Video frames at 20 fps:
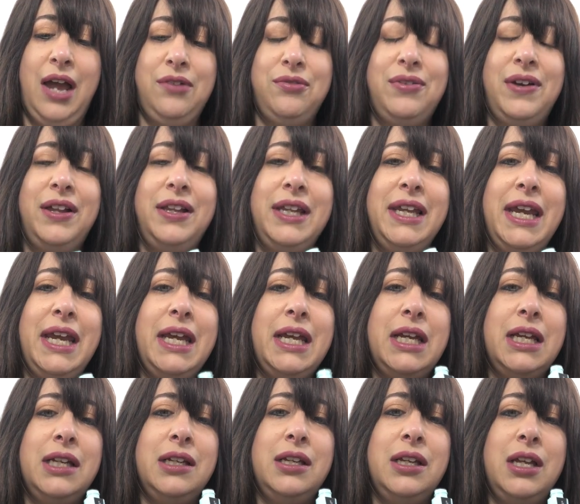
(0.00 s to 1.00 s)
felt like
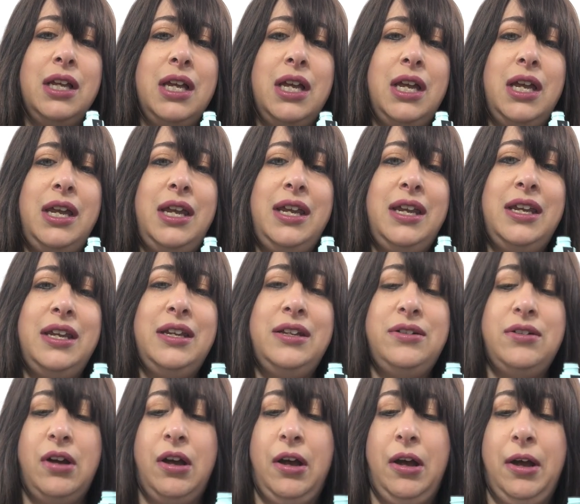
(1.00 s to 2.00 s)

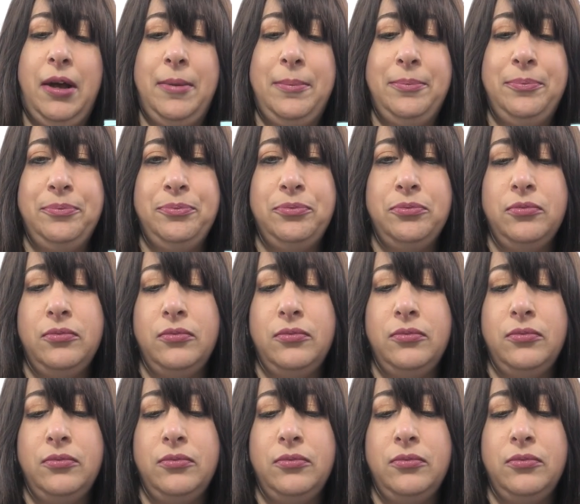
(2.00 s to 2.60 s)
it had